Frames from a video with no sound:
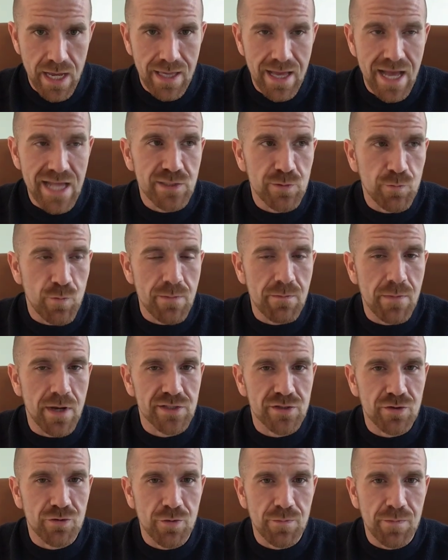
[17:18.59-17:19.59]
That's the one
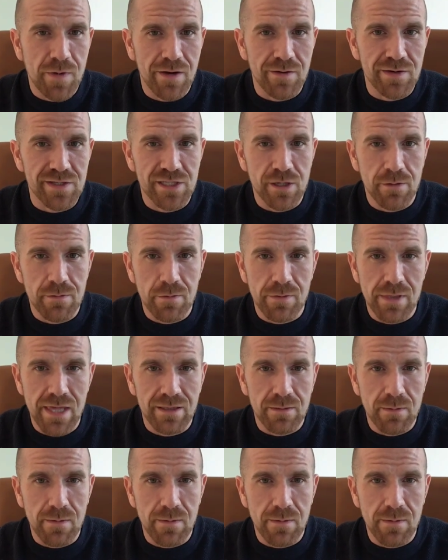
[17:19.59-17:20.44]
muscle group I always tell people they have